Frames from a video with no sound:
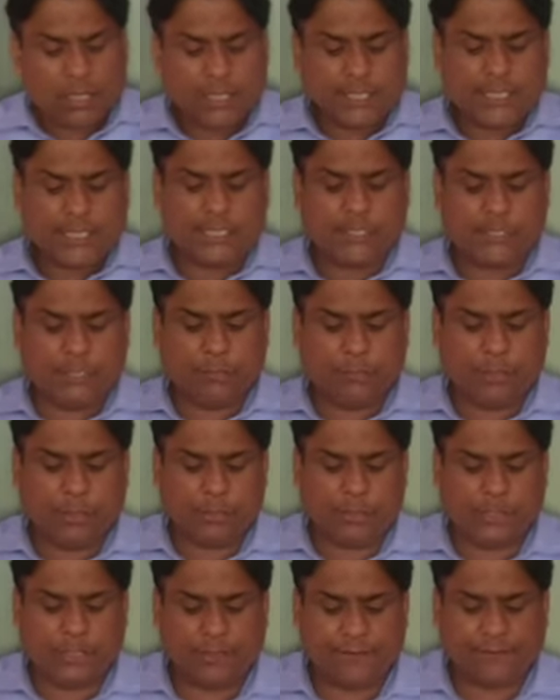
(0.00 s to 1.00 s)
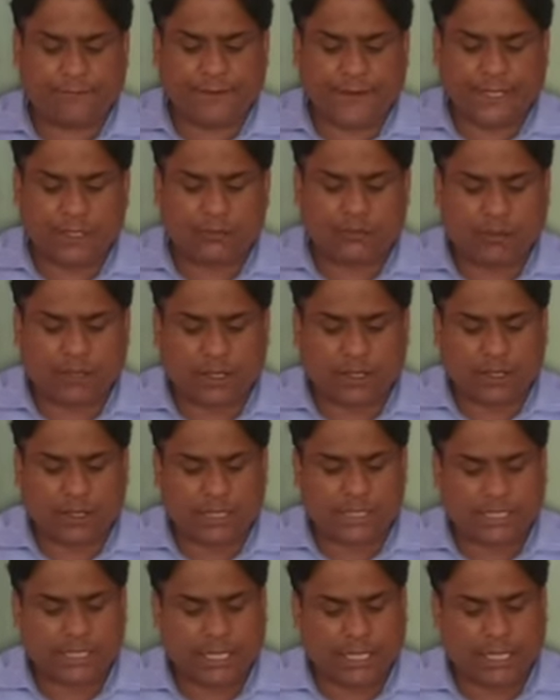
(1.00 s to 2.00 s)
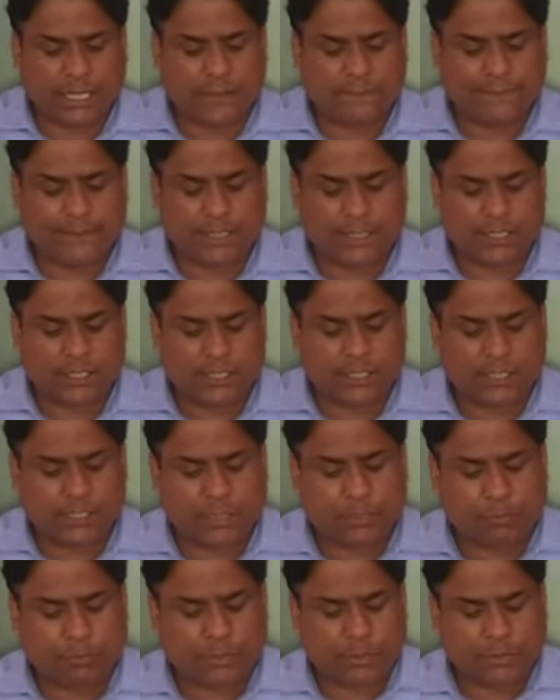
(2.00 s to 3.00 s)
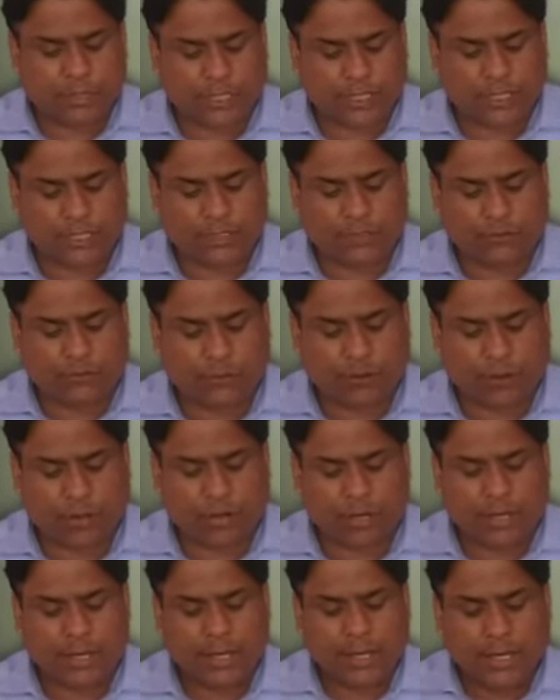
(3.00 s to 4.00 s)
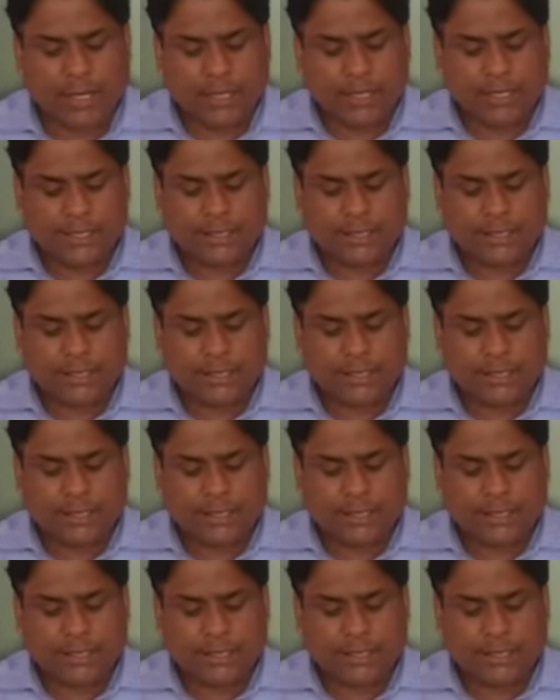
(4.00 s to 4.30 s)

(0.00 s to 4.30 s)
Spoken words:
Distribution. Freshwater is unevenly distributed in the world.